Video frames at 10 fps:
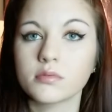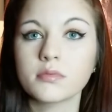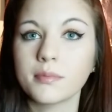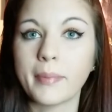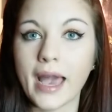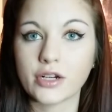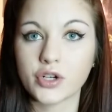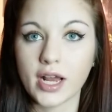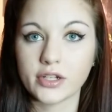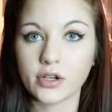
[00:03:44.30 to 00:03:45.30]

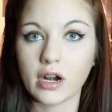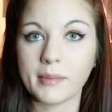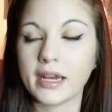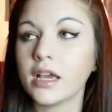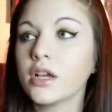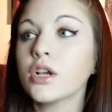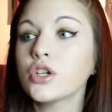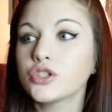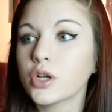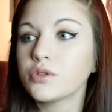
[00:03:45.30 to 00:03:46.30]
backtracked. You know what I mean?
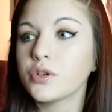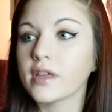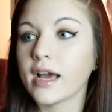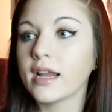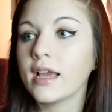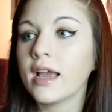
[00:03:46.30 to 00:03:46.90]
Don't do that.